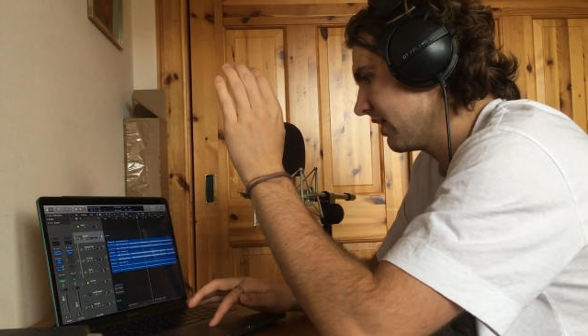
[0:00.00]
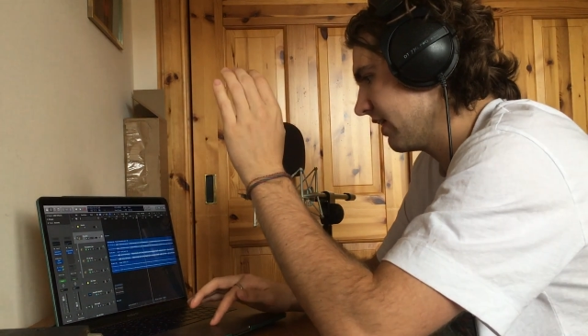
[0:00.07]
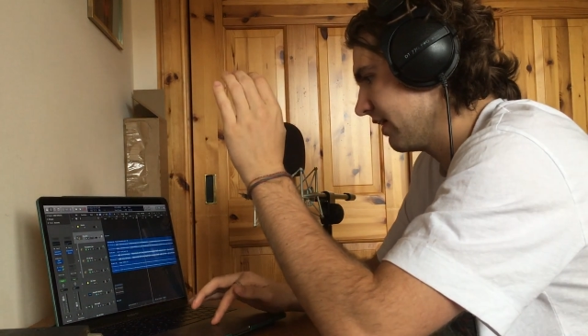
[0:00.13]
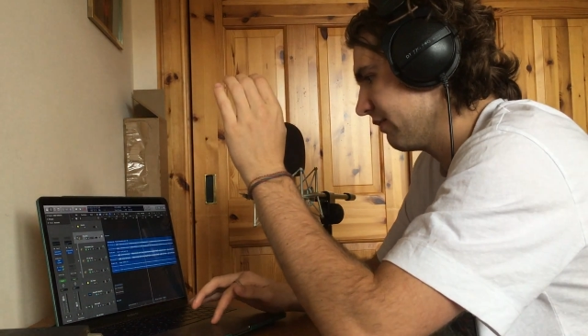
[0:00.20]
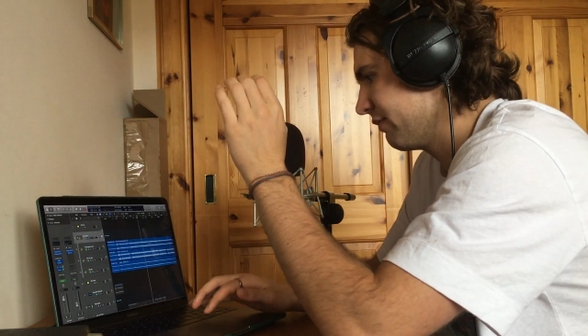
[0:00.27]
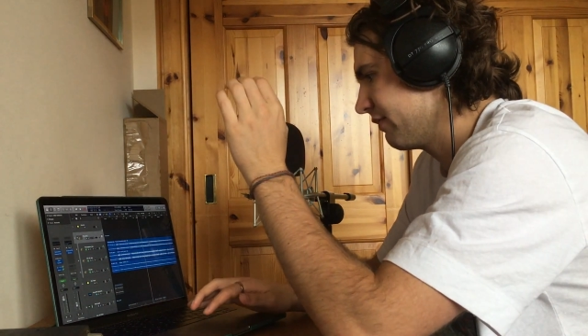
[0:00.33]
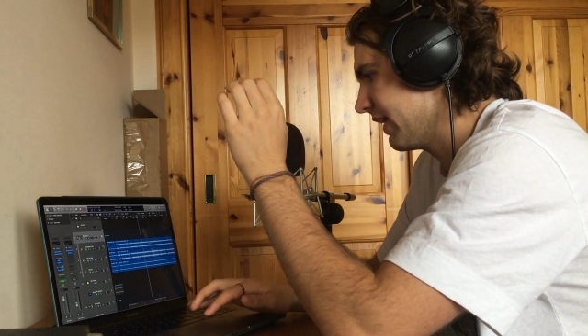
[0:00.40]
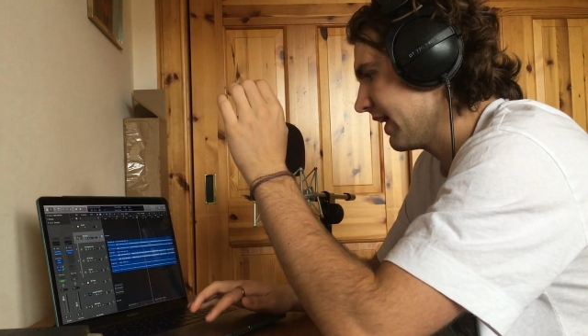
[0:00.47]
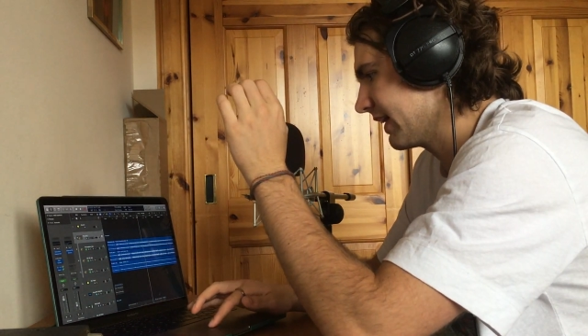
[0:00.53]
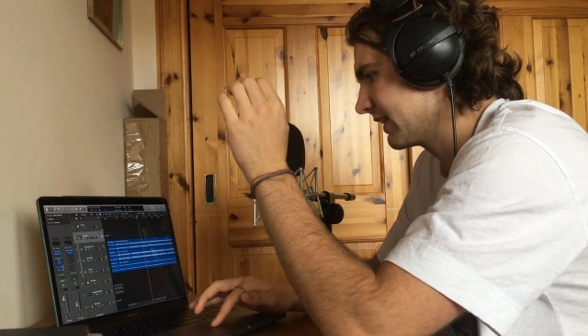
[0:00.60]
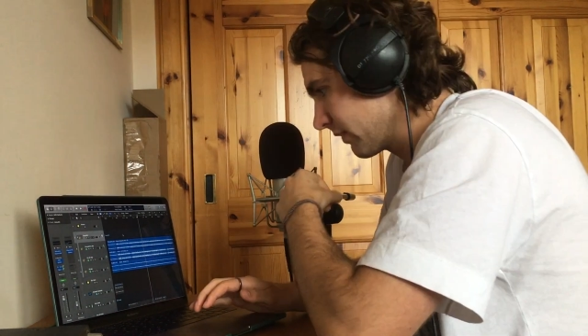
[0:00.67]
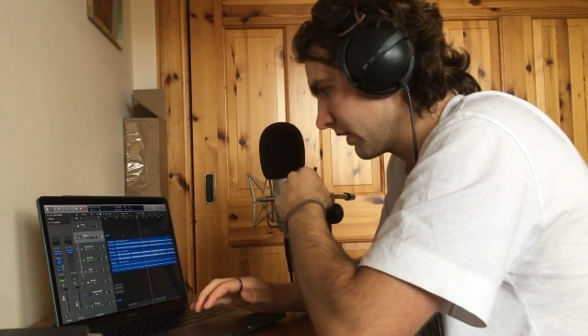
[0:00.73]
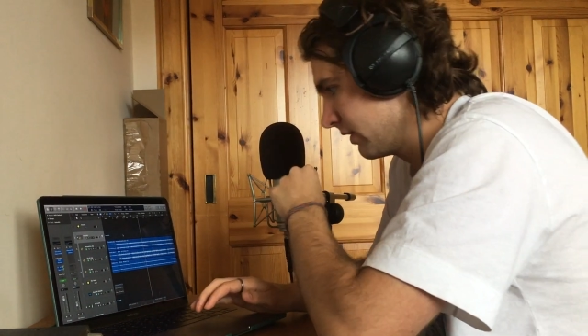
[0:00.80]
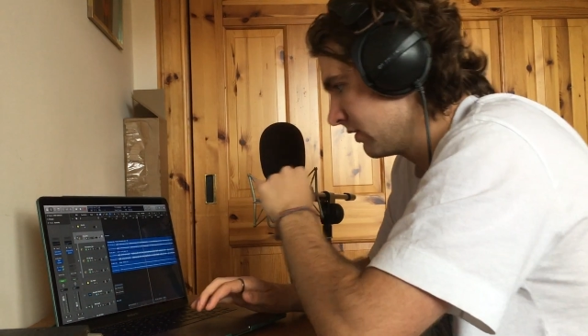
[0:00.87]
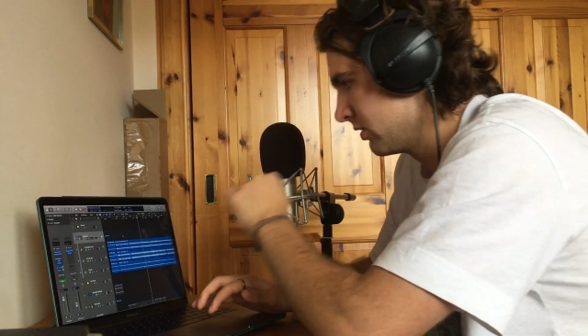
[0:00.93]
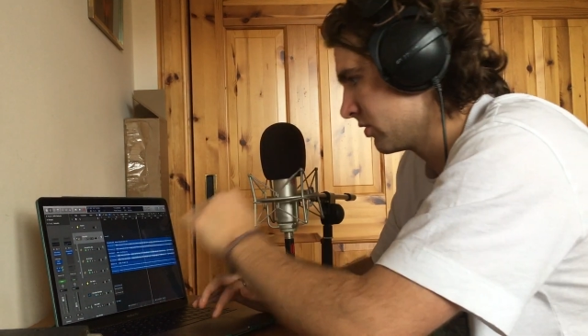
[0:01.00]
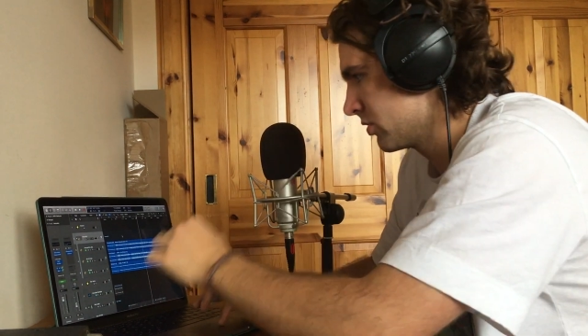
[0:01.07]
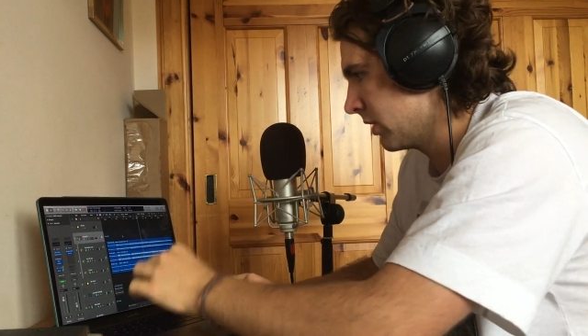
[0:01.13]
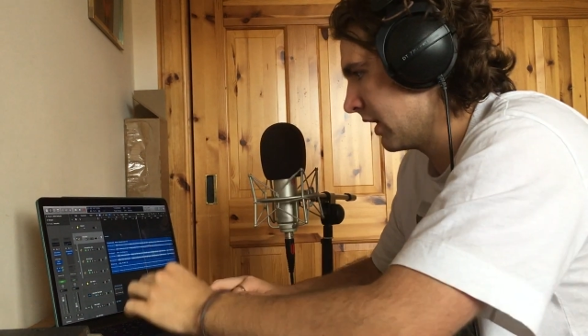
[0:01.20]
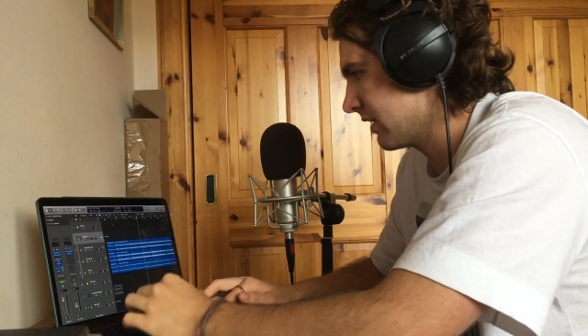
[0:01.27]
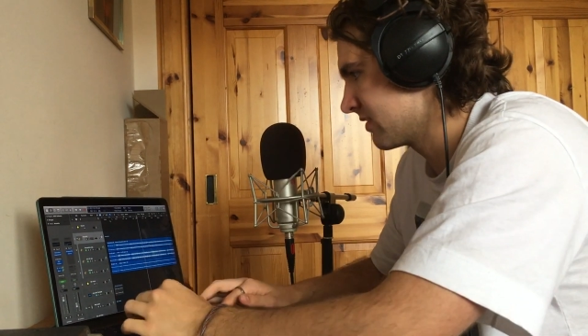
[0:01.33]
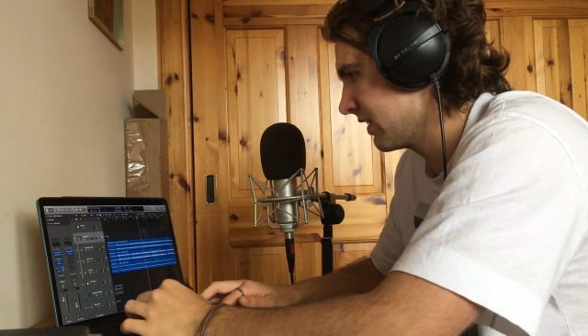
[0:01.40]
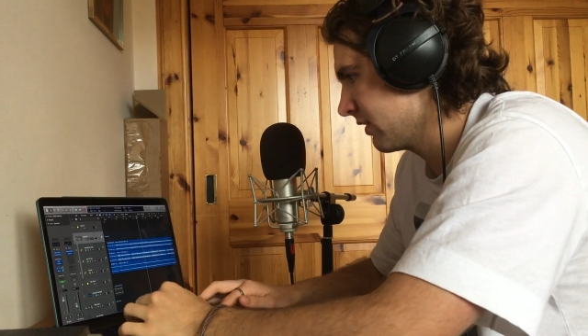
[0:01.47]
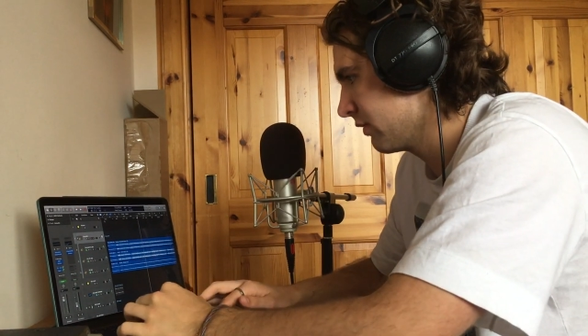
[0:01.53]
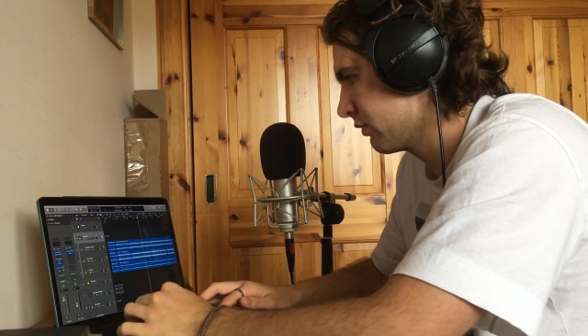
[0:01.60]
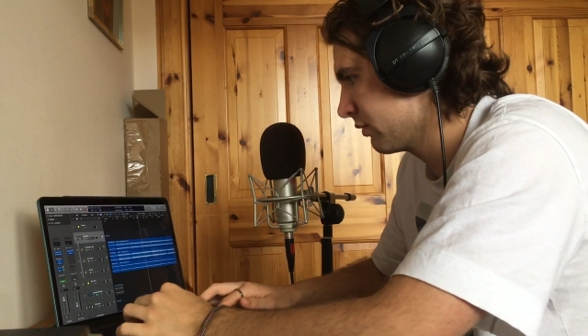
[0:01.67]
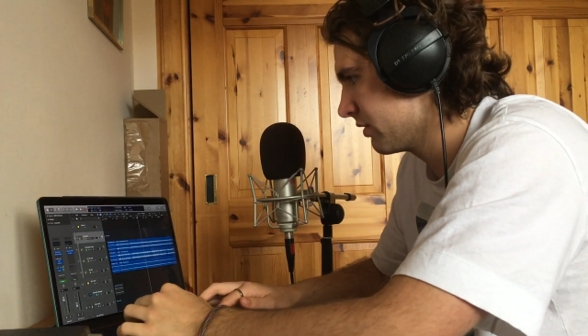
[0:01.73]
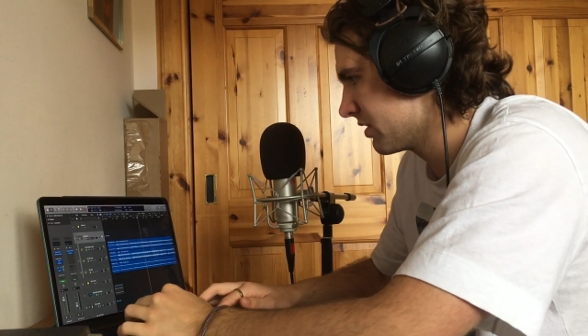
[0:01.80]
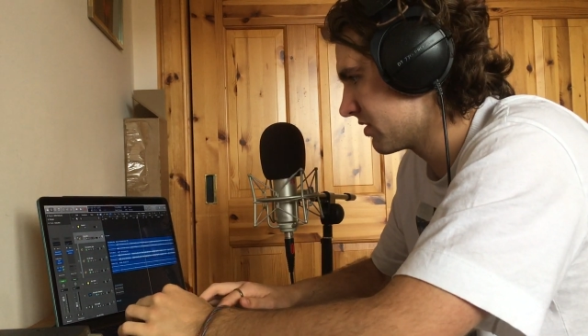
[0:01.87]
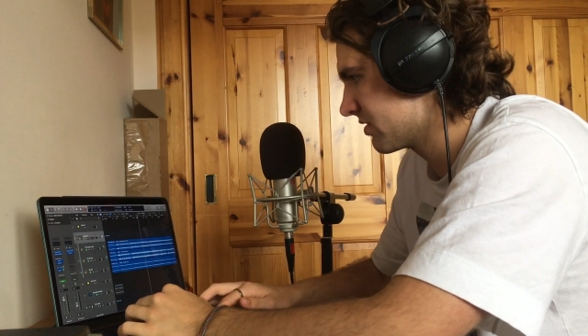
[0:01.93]
an effect. Do you know what? I'll take you through
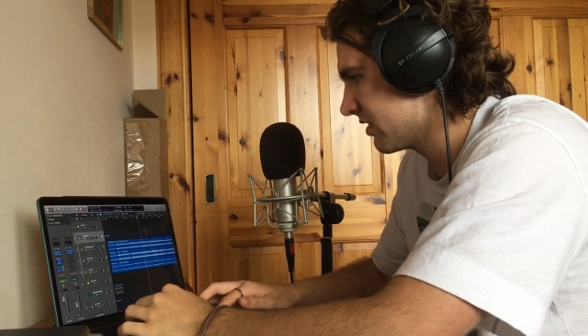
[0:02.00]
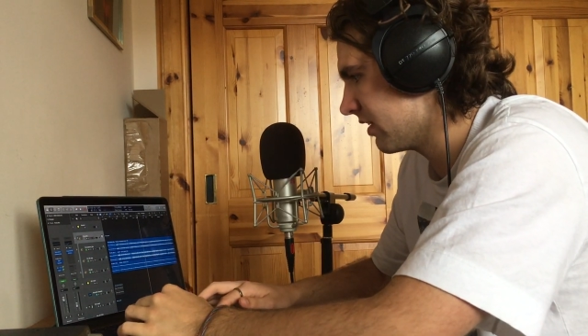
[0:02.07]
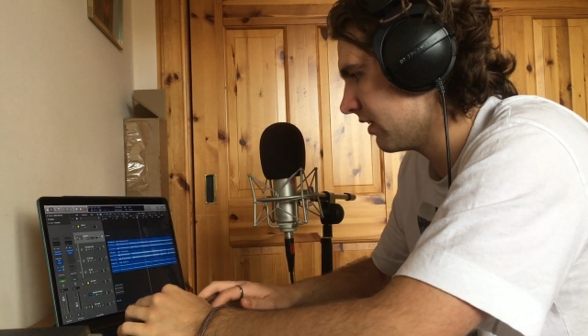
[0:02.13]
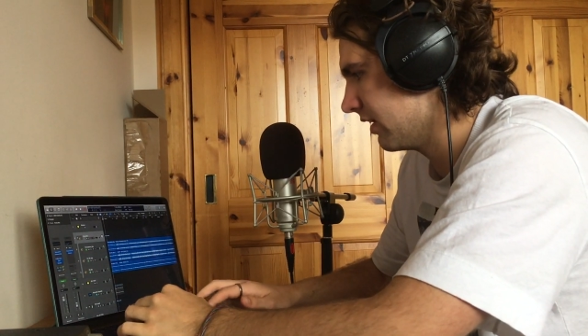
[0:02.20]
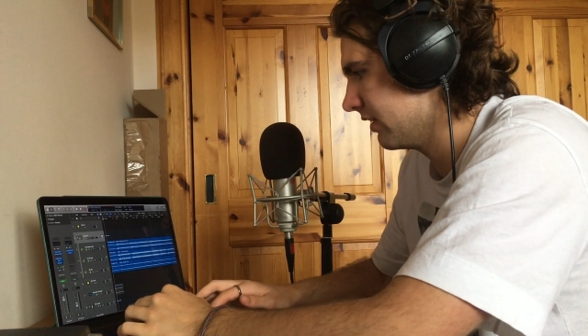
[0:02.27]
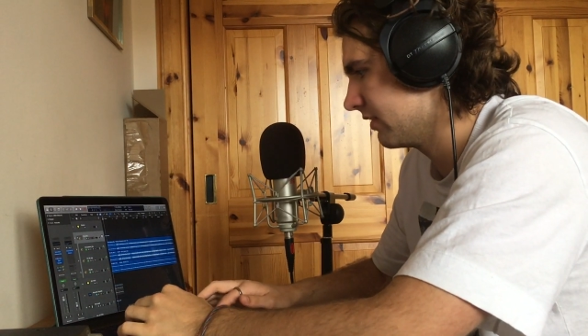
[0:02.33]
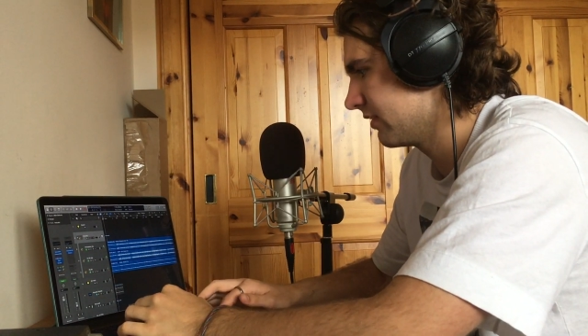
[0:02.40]
the start.